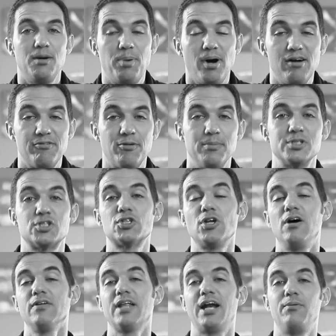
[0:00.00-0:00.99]
part from a
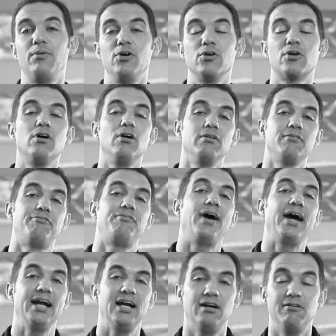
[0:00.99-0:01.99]
song that I wrote called
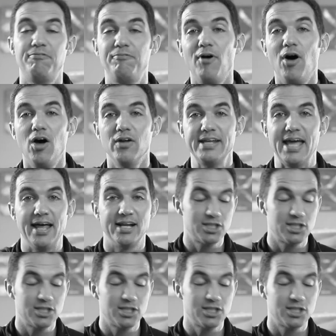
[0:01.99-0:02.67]
Fire, Fall Down.